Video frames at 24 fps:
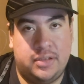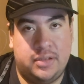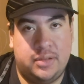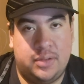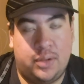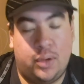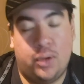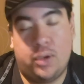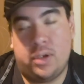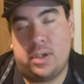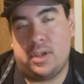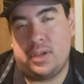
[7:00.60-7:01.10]

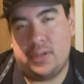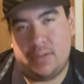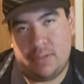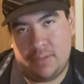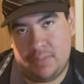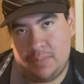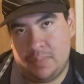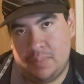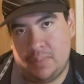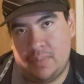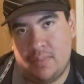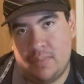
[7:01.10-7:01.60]
or
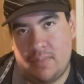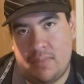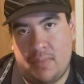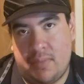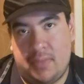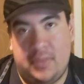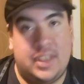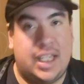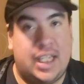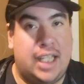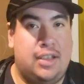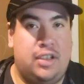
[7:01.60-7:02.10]

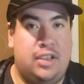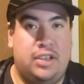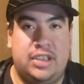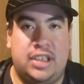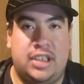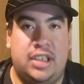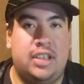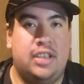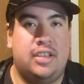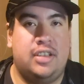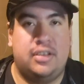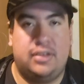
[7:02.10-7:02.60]
neither
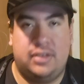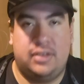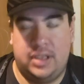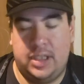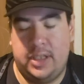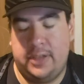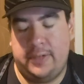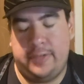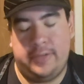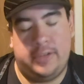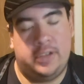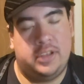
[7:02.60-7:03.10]
gender,
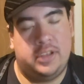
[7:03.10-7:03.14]
if